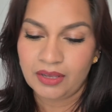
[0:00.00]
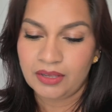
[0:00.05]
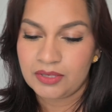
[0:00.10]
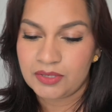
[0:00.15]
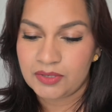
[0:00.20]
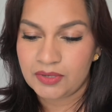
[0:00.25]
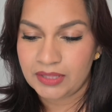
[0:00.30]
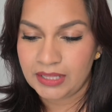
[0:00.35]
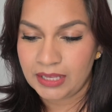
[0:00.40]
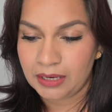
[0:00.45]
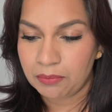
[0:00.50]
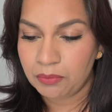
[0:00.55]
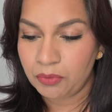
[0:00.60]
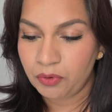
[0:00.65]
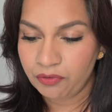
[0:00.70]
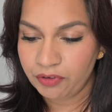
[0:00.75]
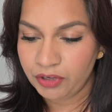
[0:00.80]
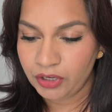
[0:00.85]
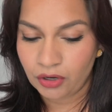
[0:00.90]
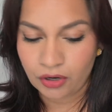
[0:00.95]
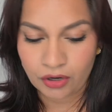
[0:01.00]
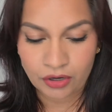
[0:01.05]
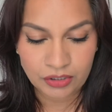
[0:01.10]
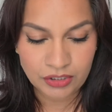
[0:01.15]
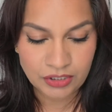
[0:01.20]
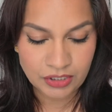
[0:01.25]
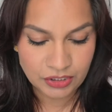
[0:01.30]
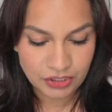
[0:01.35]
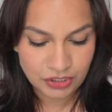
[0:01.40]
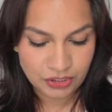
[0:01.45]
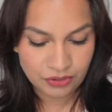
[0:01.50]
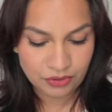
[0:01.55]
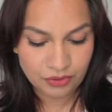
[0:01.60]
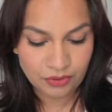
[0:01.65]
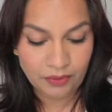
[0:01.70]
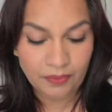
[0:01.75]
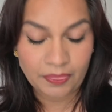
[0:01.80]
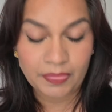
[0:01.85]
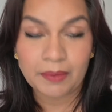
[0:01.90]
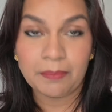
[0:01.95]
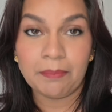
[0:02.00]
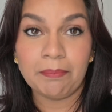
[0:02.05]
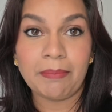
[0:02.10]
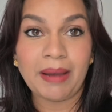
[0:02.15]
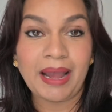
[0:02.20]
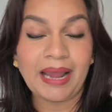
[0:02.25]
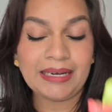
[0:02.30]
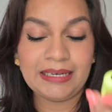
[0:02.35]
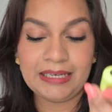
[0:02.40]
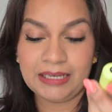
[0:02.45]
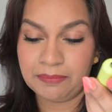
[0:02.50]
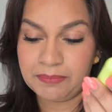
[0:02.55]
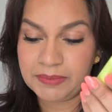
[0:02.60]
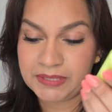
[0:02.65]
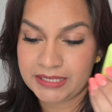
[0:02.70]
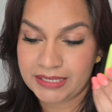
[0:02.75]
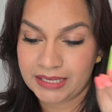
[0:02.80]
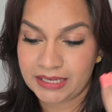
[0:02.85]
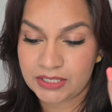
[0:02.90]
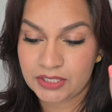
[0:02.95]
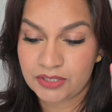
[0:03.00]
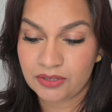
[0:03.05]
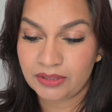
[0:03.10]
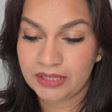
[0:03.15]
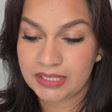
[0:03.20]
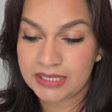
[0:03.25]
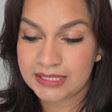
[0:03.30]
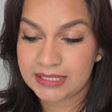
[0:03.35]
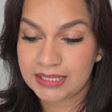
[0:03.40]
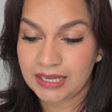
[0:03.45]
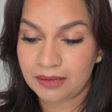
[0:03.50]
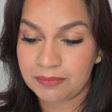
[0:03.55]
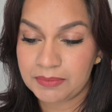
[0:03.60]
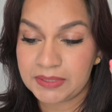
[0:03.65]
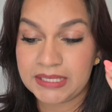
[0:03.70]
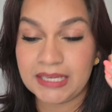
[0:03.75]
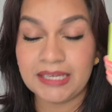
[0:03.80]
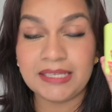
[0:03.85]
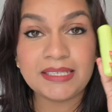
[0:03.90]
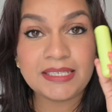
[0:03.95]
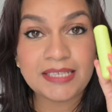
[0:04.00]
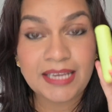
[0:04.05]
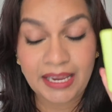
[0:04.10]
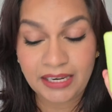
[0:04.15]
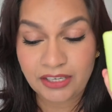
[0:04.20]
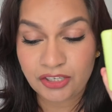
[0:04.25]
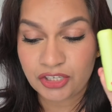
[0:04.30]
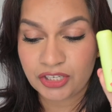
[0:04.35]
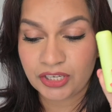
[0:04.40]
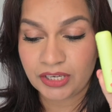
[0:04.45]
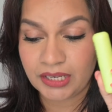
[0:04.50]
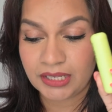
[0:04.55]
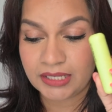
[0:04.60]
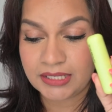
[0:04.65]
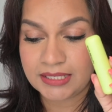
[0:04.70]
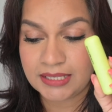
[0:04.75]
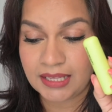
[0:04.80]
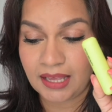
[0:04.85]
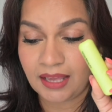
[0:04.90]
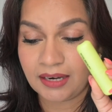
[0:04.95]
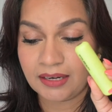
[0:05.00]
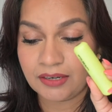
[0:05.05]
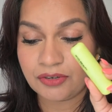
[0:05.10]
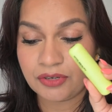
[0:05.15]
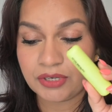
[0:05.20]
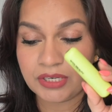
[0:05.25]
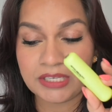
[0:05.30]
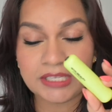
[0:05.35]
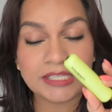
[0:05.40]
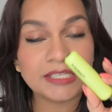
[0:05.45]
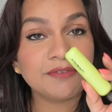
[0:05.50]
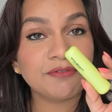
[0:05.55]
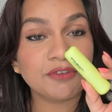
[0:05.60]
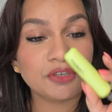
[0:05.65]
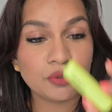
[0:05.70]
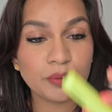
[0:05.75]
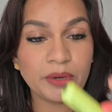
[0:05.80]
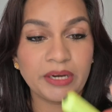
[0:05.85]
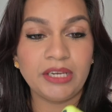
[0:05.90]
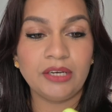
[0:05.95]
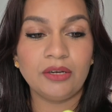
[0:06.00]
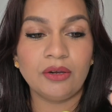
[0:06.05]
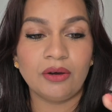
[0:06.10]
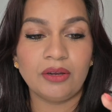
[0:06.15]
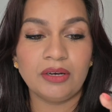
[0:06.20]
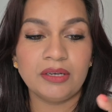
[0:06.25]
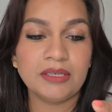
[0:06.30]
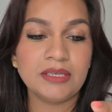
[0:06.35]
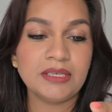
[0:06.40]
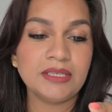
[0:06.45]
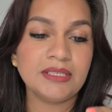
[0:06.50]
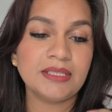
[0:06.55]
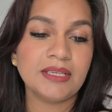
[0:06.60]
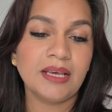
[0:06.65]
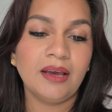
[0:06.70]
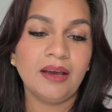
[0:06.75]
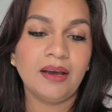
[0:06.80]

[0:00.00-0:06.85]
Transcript: So then moving on to the matte lipstick. So this comes in 10 shades and it retails for $20.